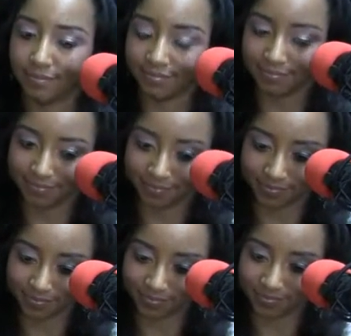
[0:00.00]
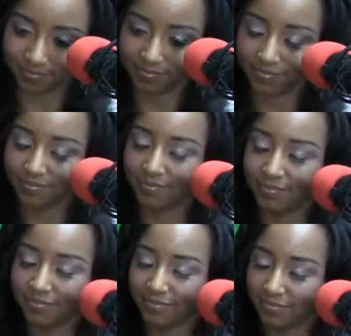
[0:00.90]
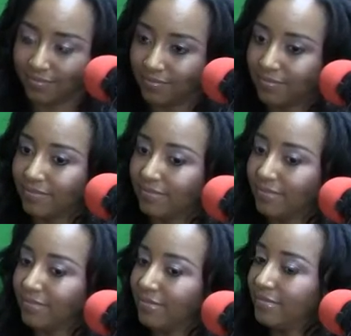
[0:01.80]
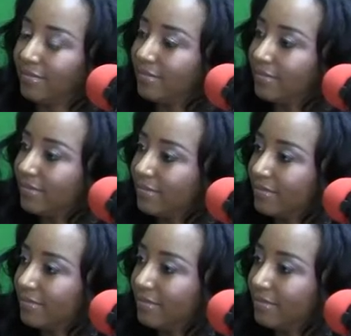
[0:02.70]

(silent)